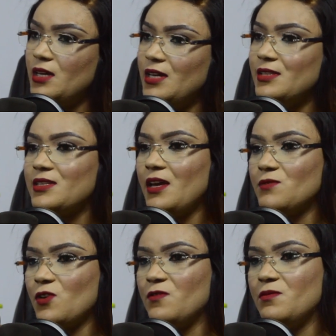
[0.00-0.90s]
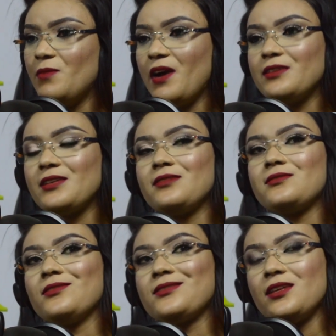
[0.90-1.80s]
in terms of marital
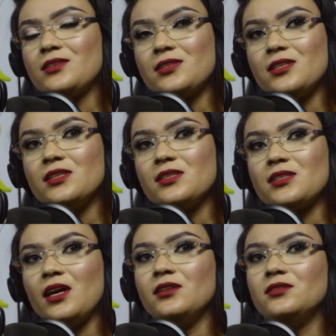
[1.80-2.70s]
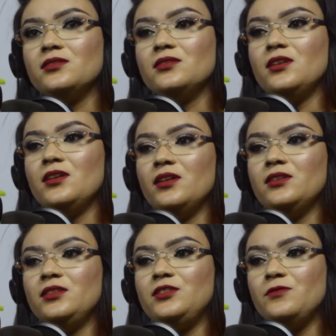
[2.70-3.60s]
successes and
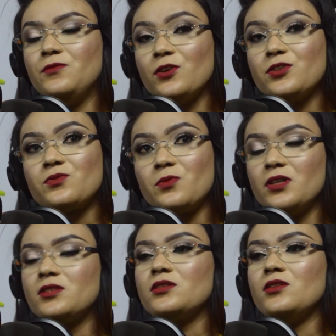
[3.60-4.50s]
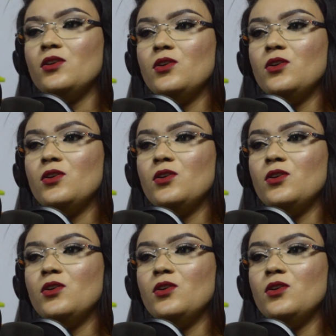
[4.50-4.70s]
the divorce rates.